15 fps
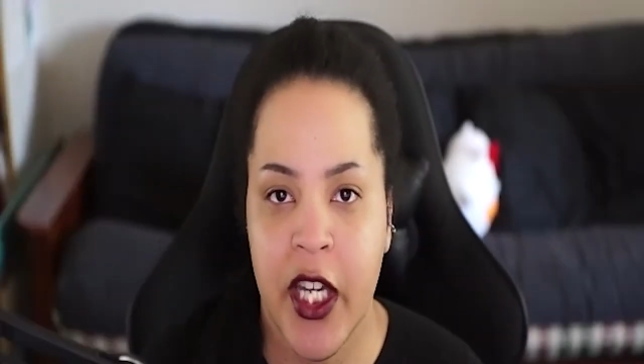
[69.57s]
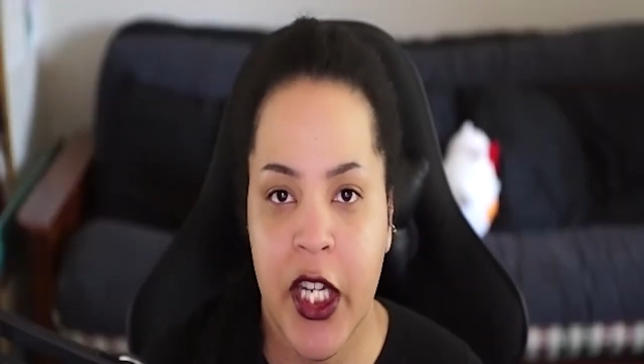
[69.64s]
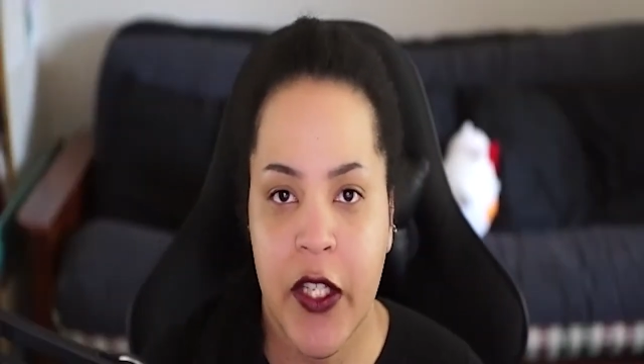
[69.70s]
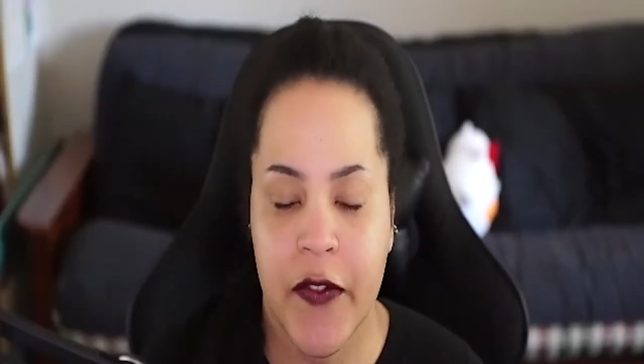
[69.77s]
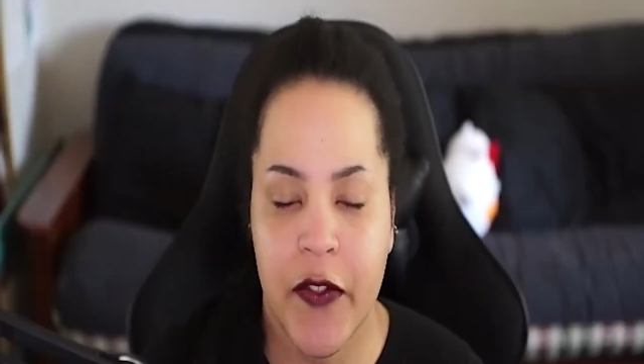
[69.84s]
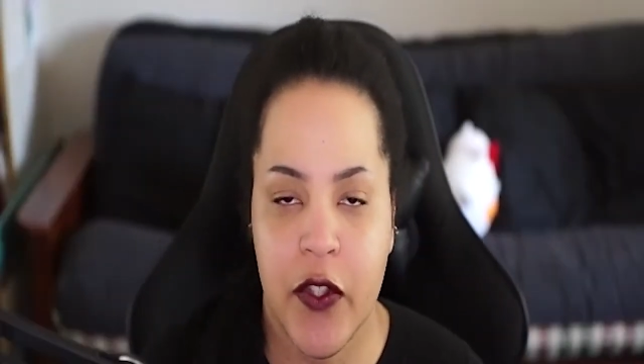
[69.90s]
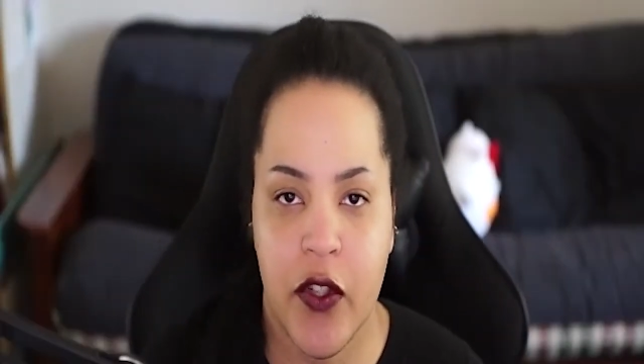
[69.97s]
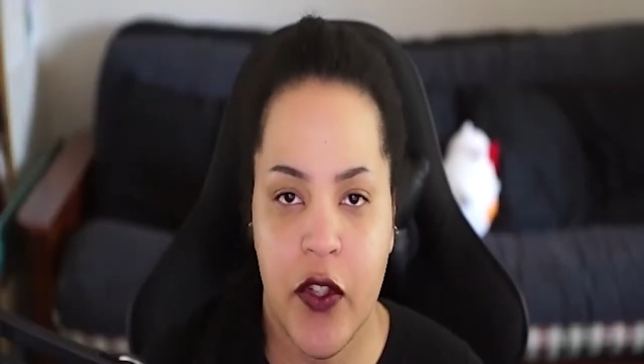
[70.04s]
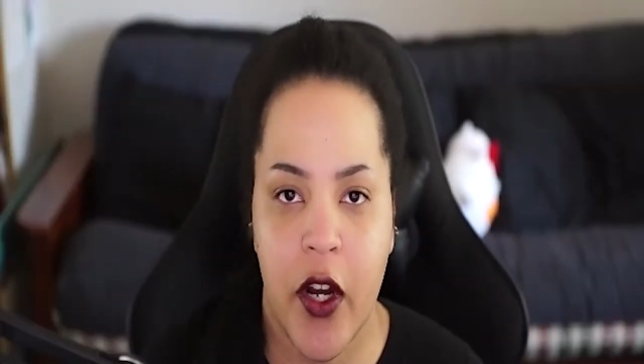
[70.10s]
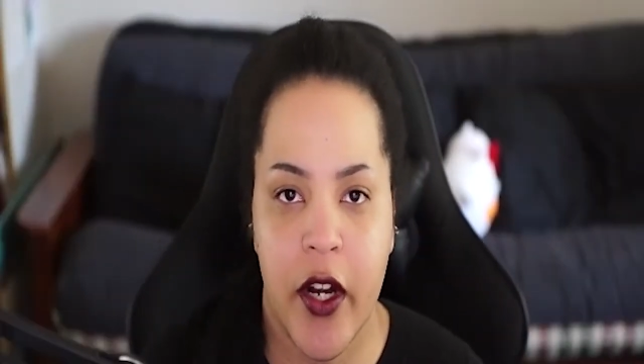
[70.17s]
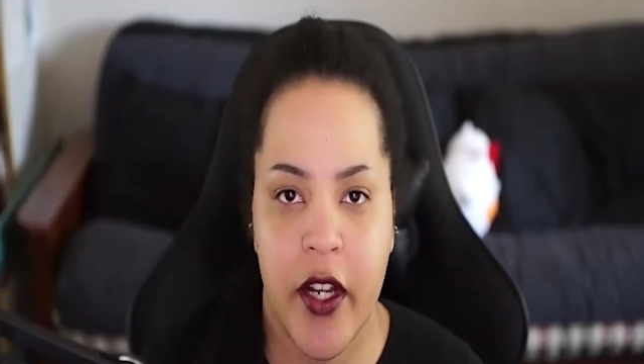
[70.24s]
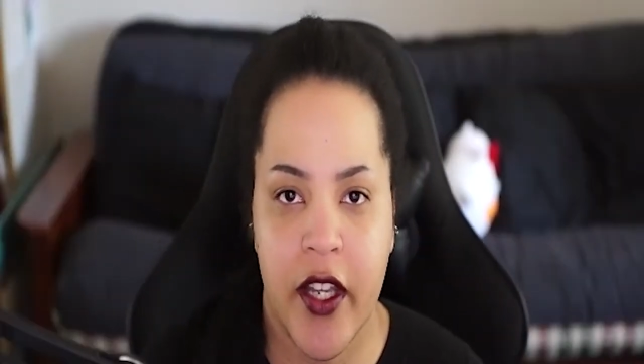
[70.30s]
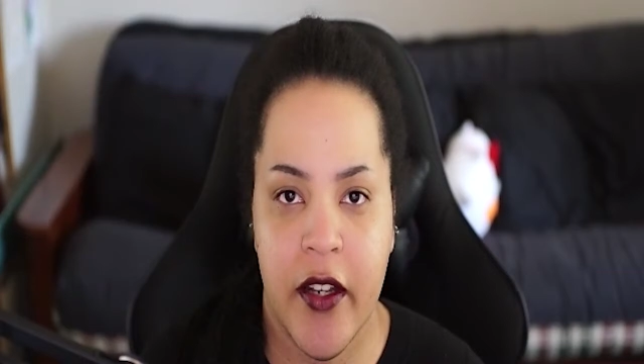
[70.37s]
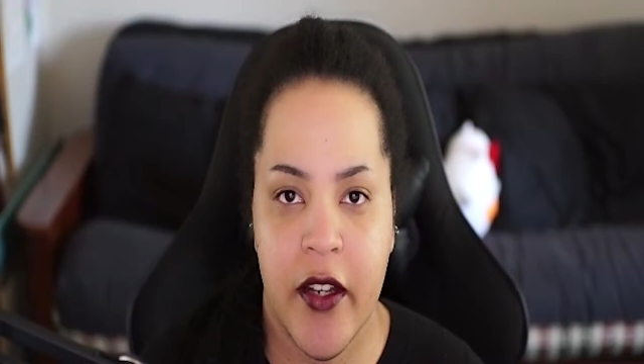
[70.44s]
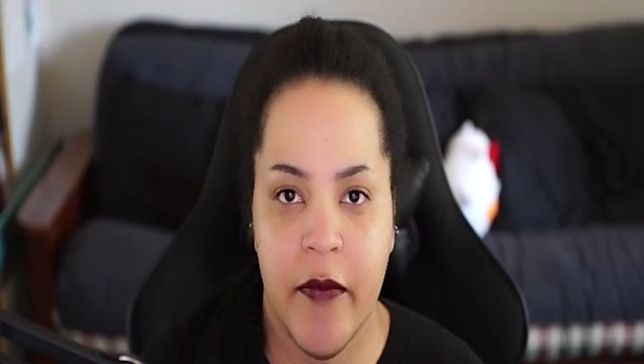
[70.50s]

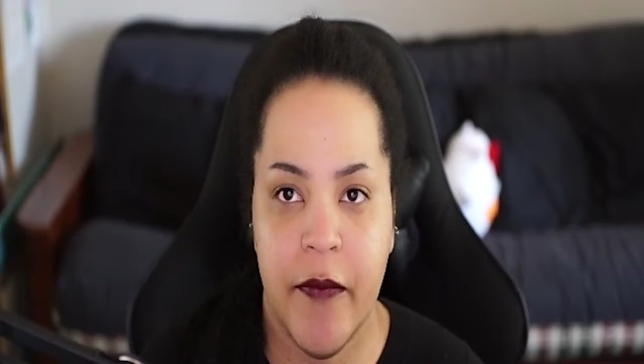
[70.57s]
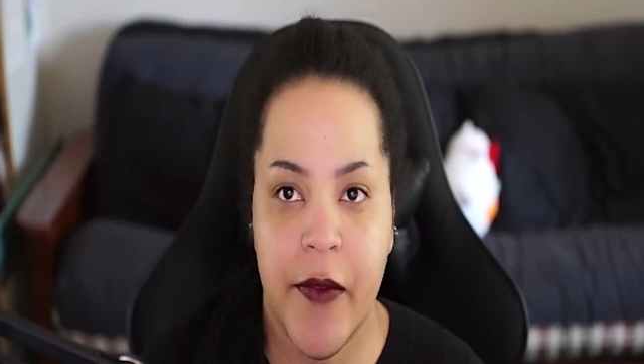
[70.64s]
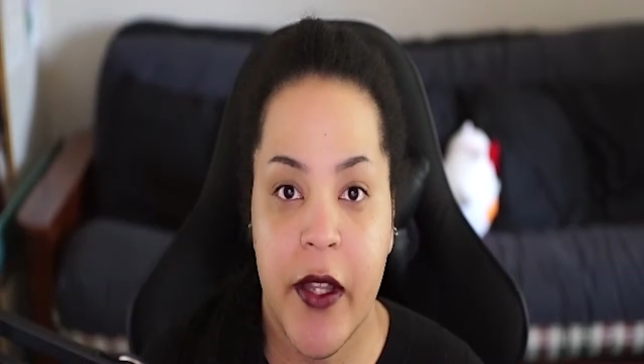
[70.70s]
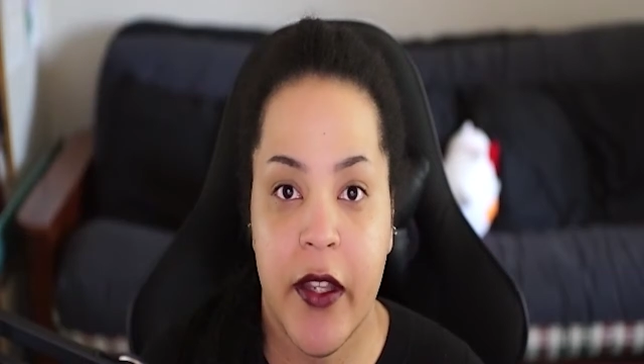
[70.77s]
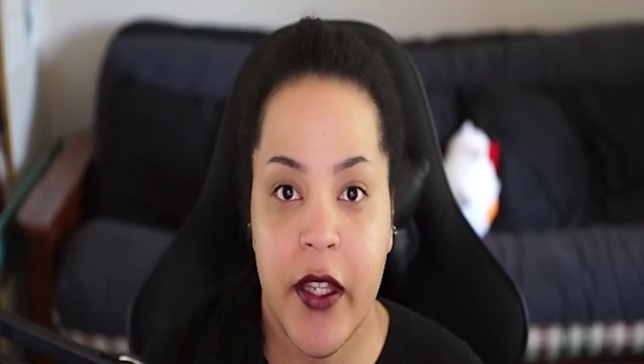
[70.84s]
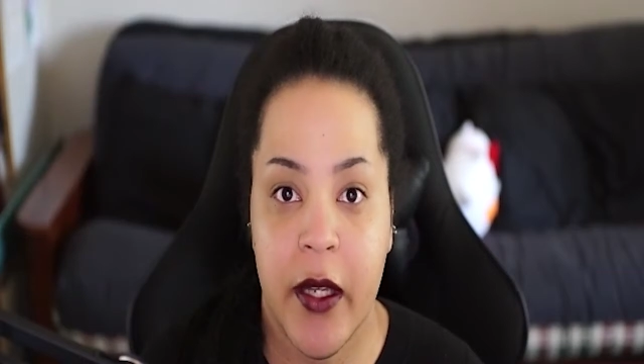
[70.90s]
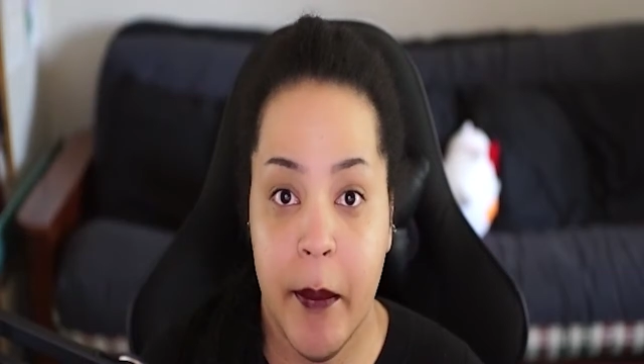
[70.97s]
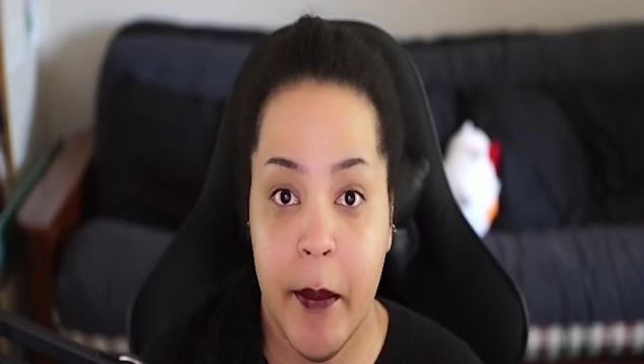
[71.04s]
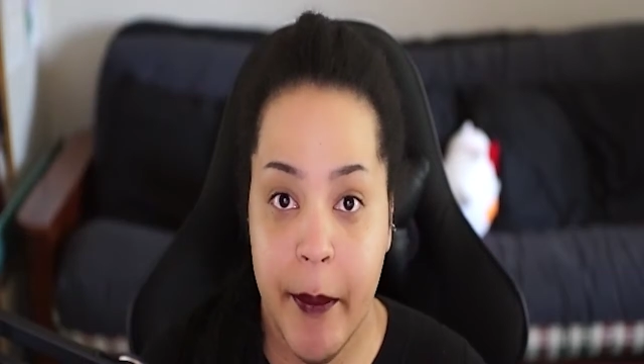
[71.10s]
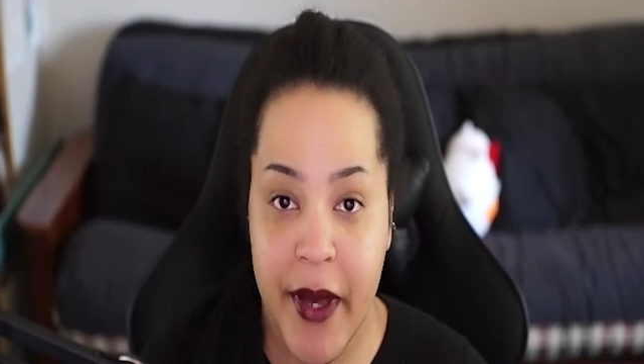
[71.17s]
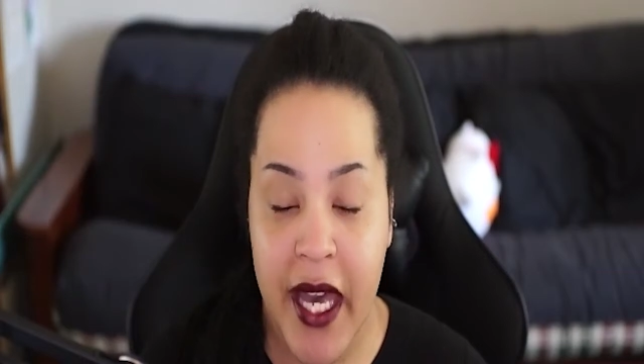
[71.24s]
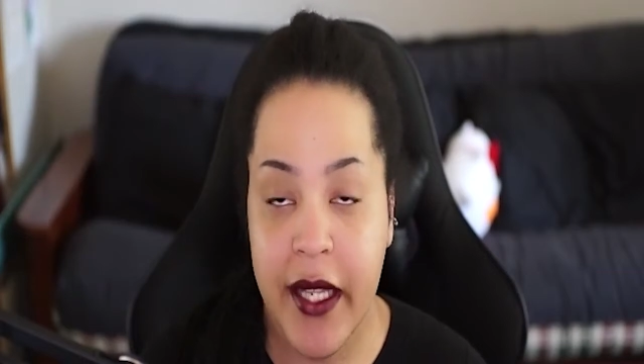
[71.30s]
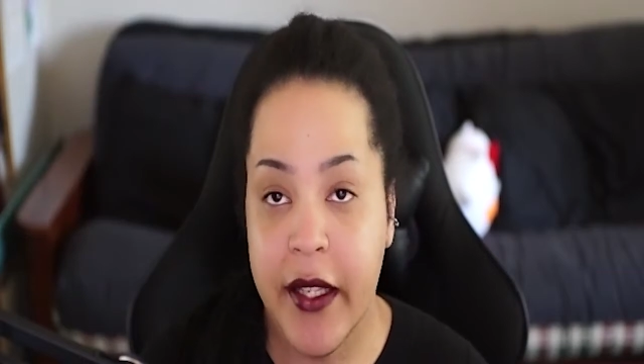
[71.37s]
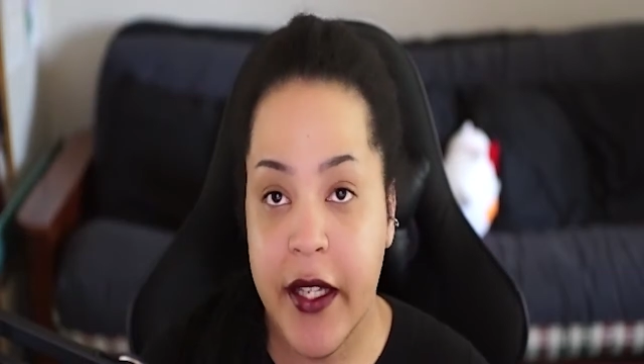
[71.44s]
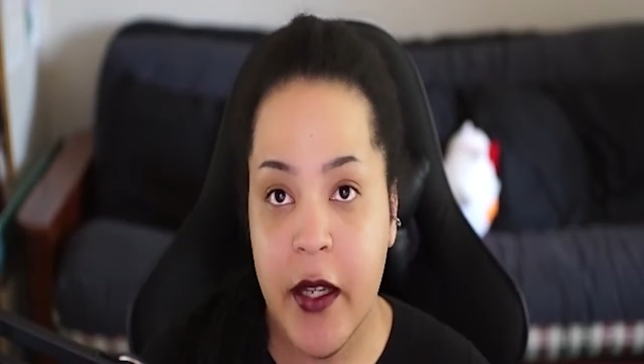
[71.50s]
started feeling
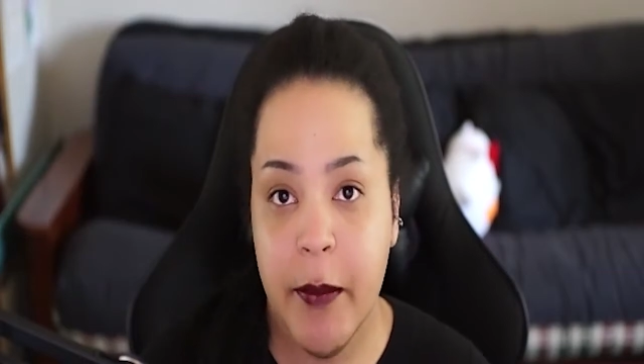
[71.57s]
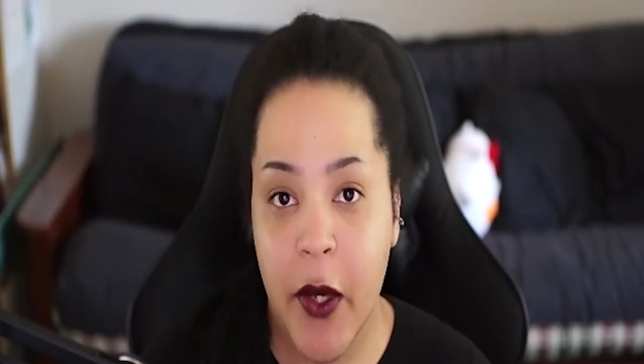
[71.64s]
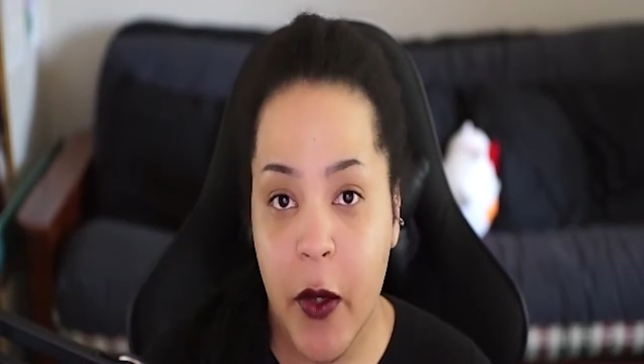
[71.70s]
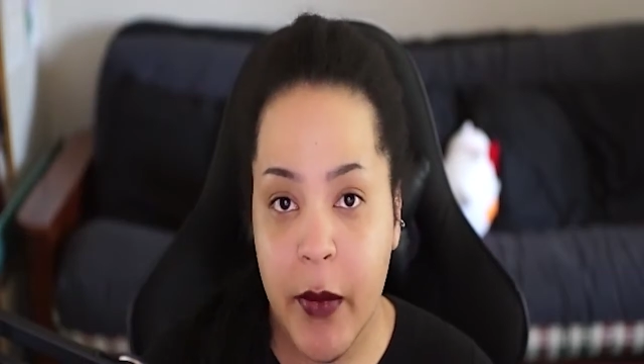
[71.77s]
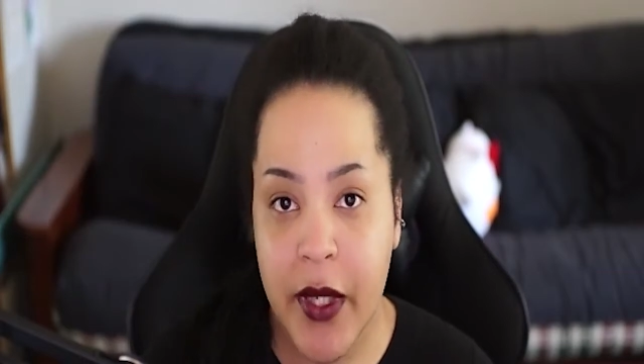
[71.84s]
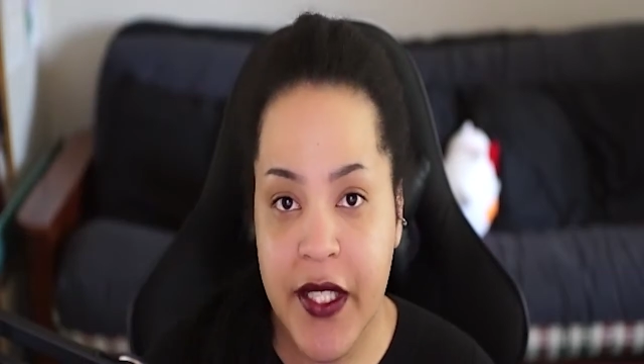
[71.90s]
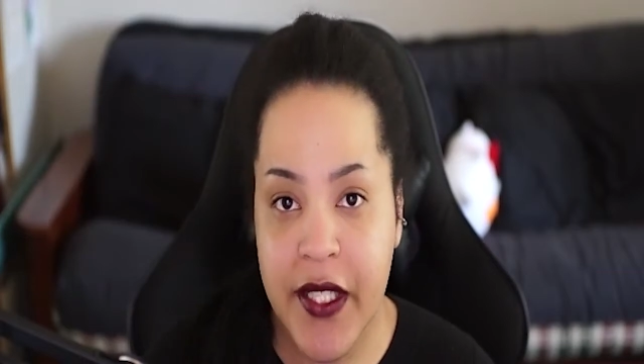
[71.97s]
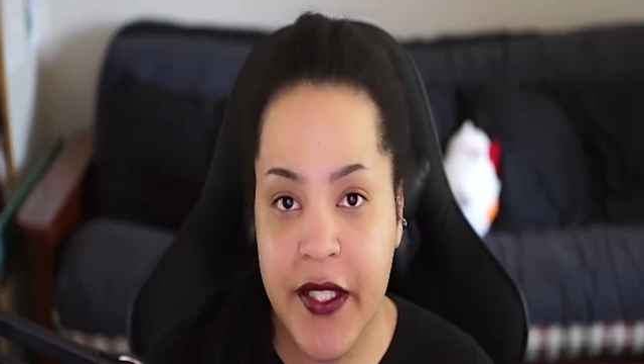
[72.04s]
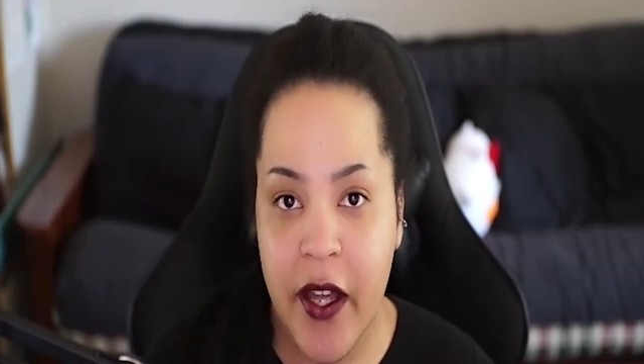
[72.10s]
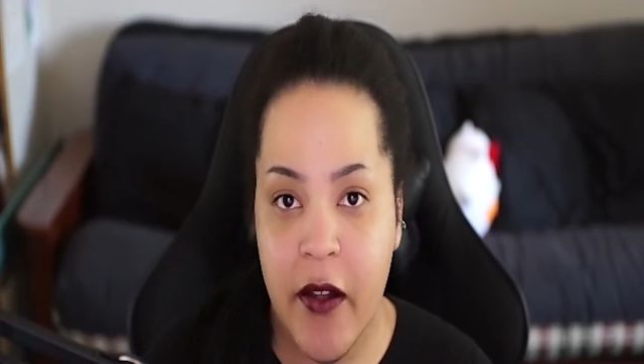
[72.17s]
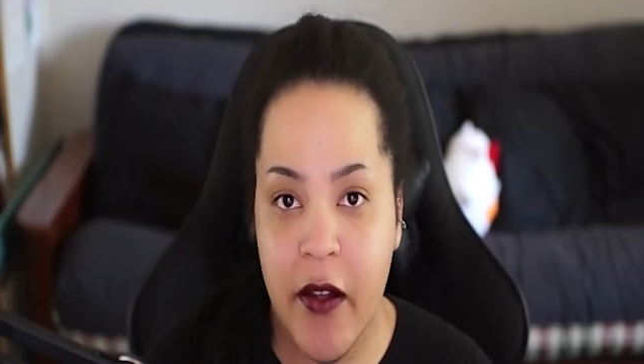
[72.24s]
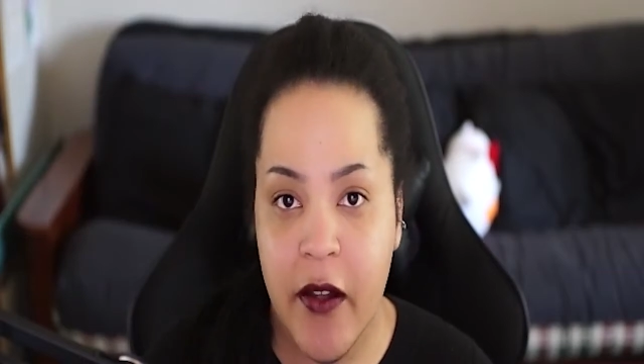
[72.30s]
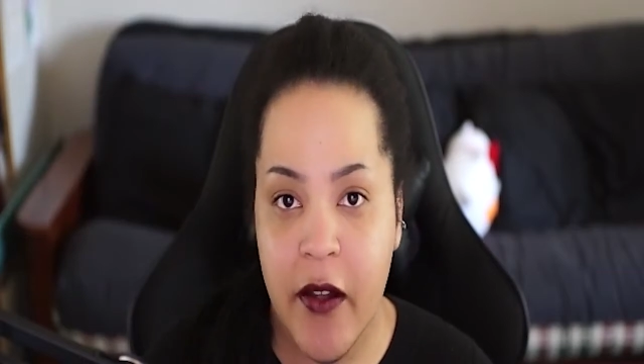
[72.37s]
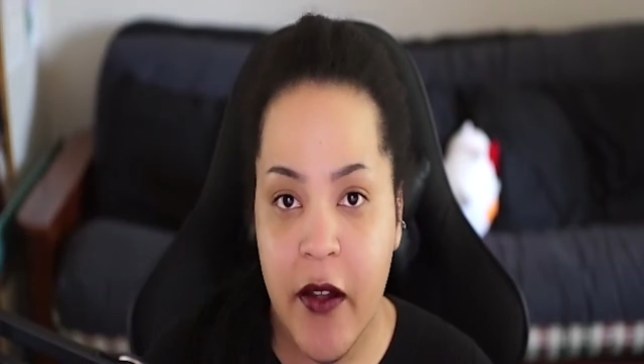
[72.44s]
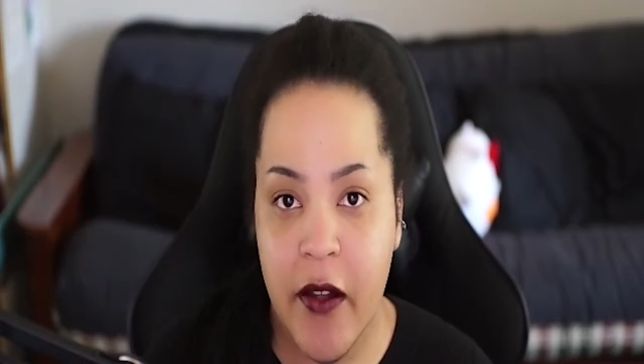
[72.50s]
badly about
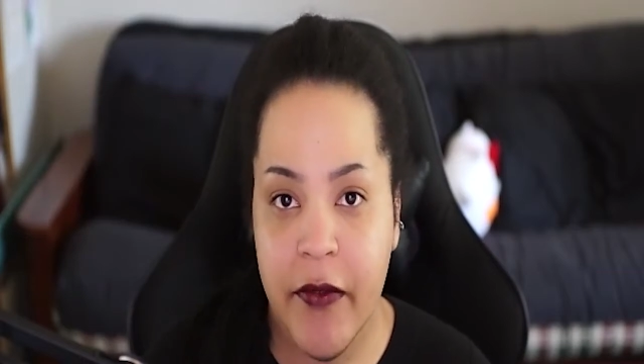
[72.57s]
myself